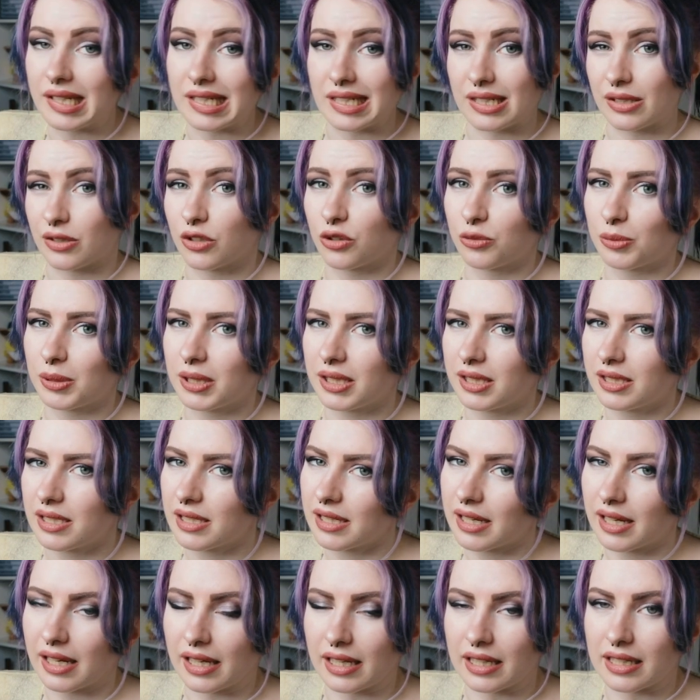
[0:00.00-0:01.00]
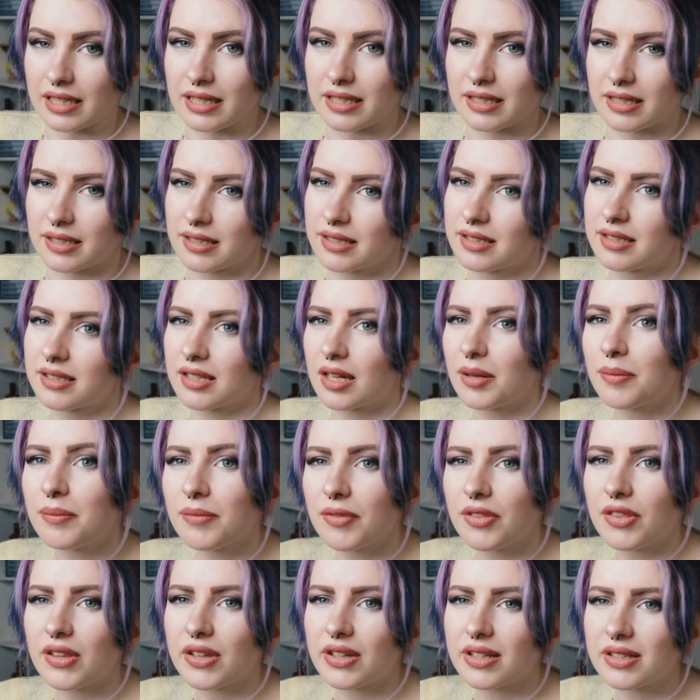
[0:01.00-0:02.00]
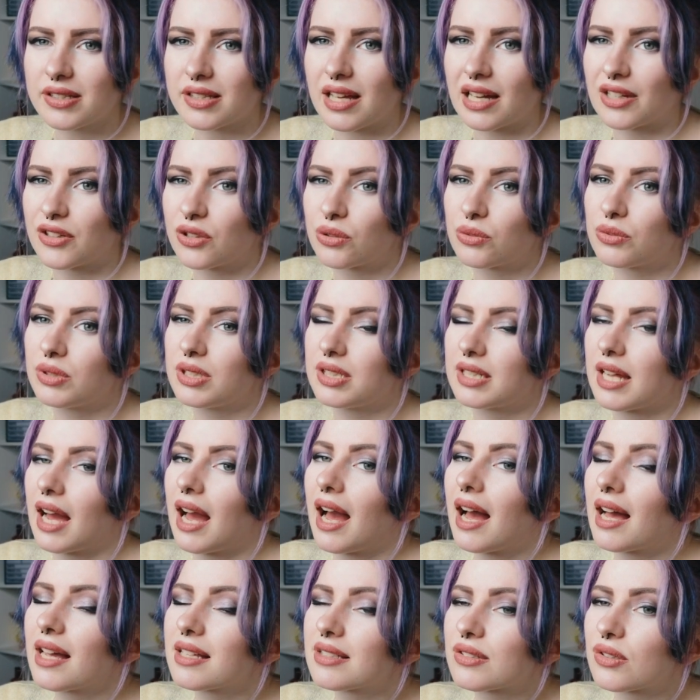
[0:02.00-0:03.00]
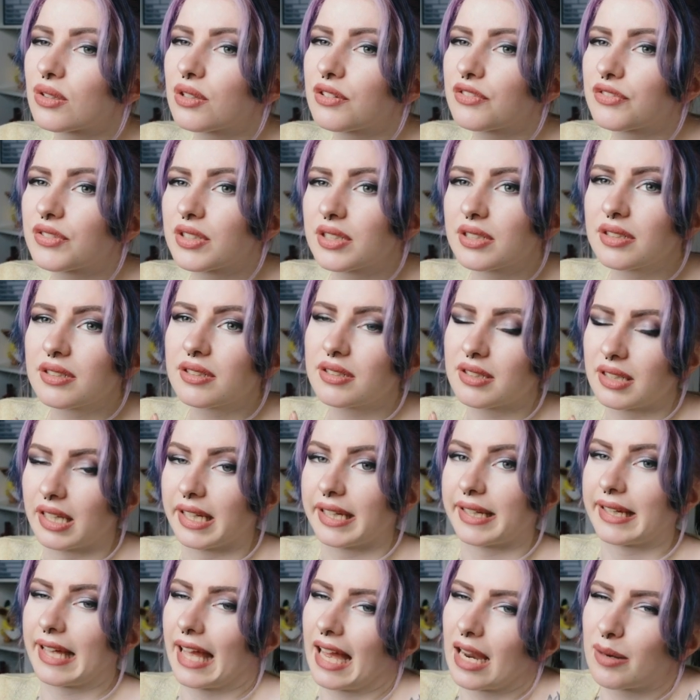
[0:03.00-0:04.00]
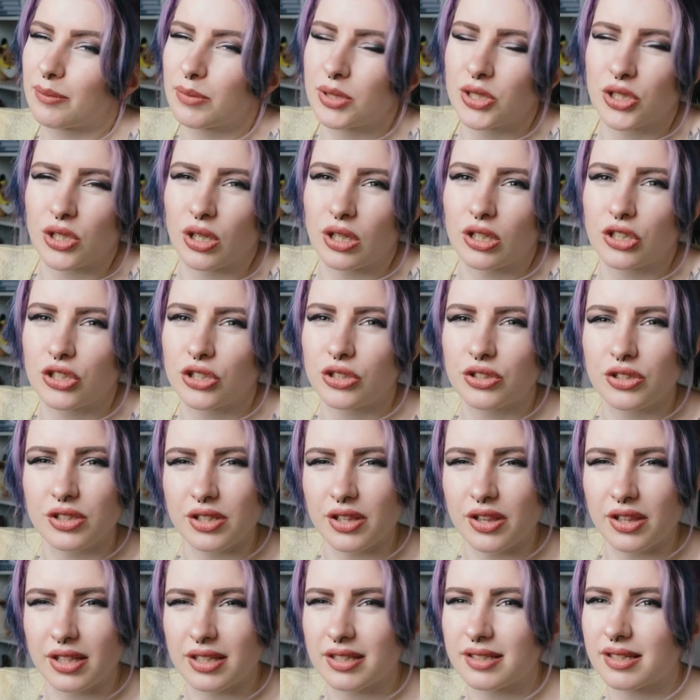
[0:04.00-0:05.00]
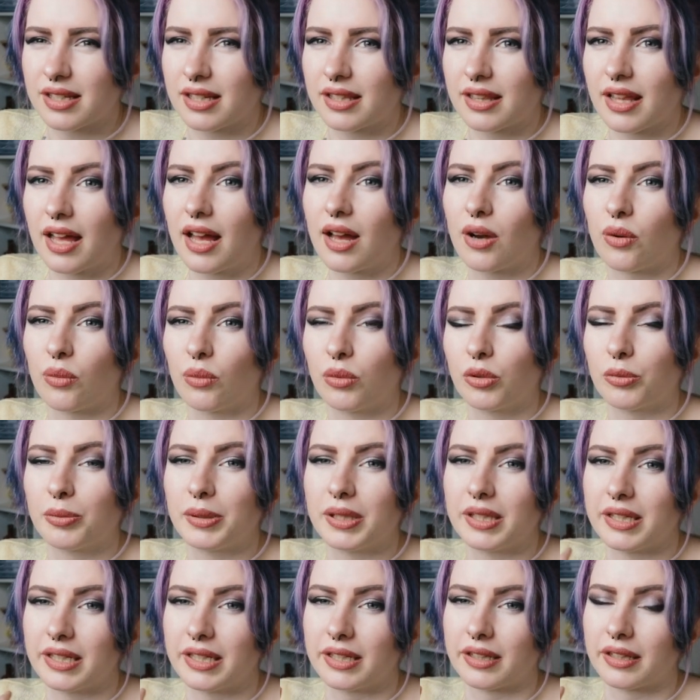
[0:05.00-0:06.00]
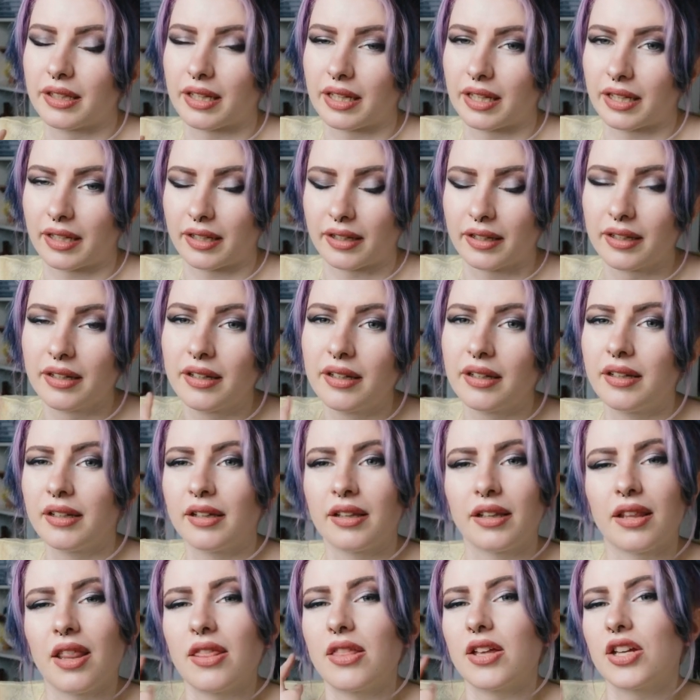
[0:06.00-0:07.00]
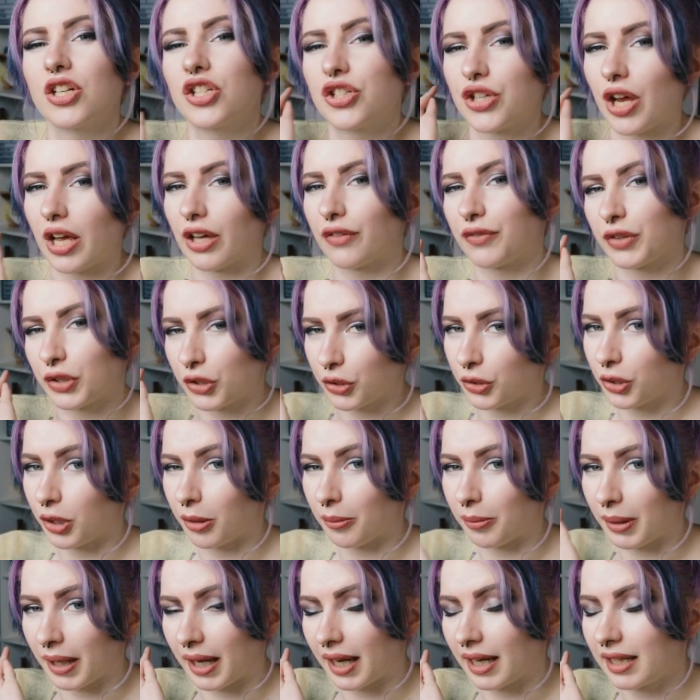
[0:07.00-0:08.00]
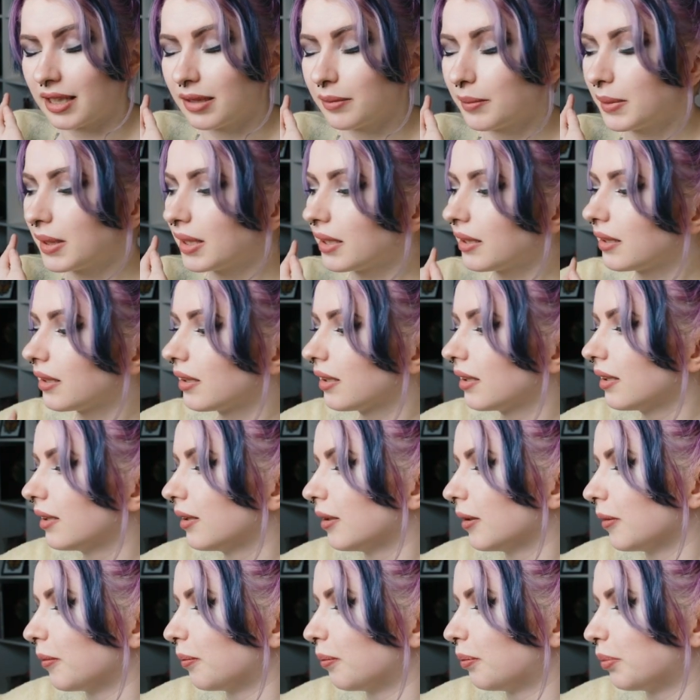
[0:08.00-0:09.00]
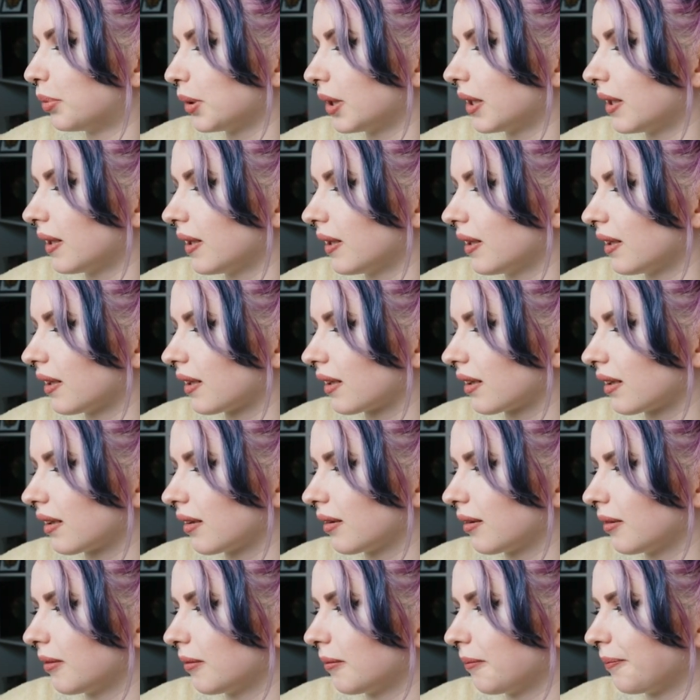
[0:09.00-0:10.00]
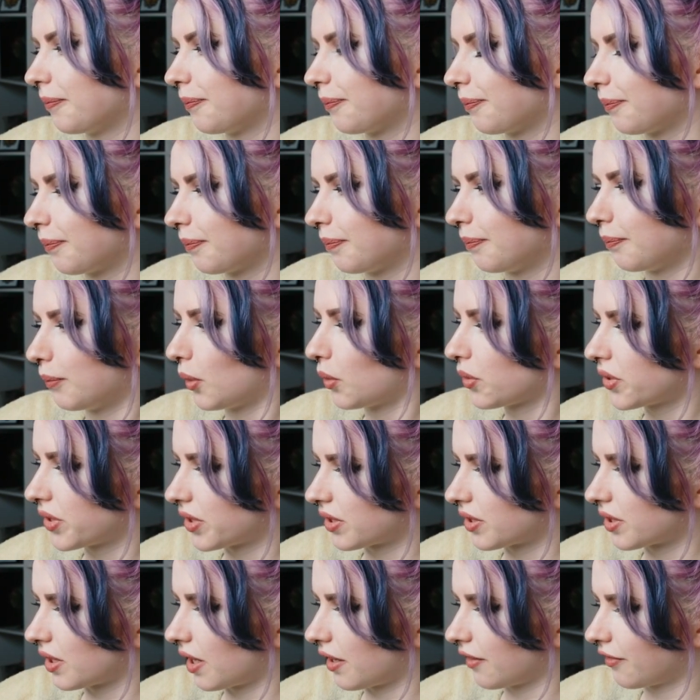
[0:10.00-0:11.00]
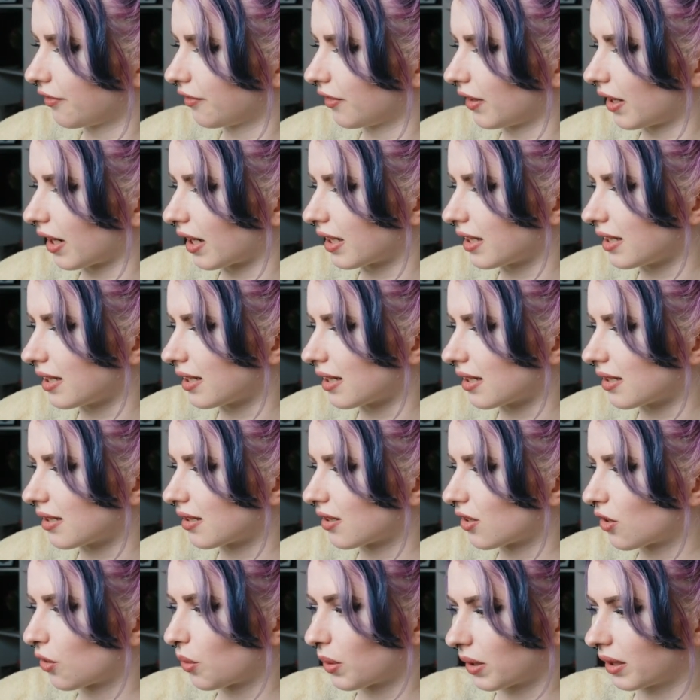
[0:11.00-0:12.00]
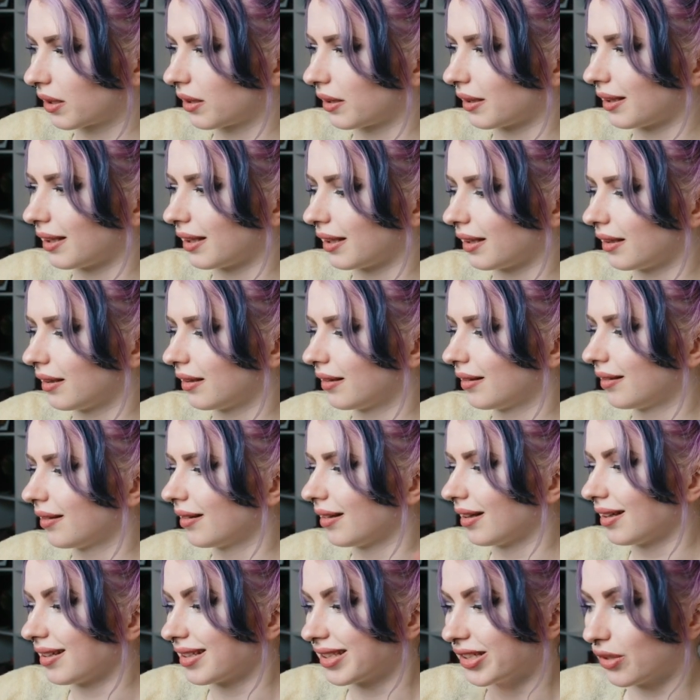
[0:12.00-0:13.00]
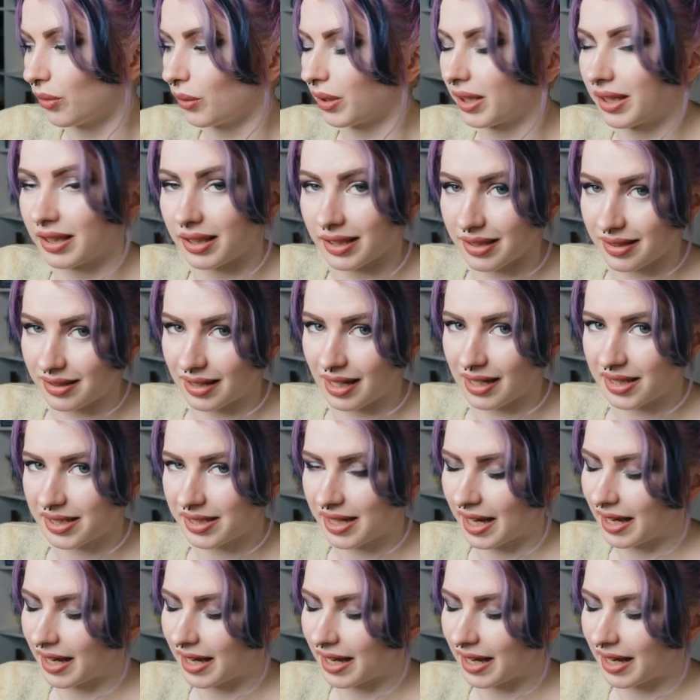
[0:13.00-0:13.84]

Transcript: near me, and some things that I don't need as often, like camera chargers and things like that, will be in the shelving unit behind me. But most stuff that I need quickly is going in this desk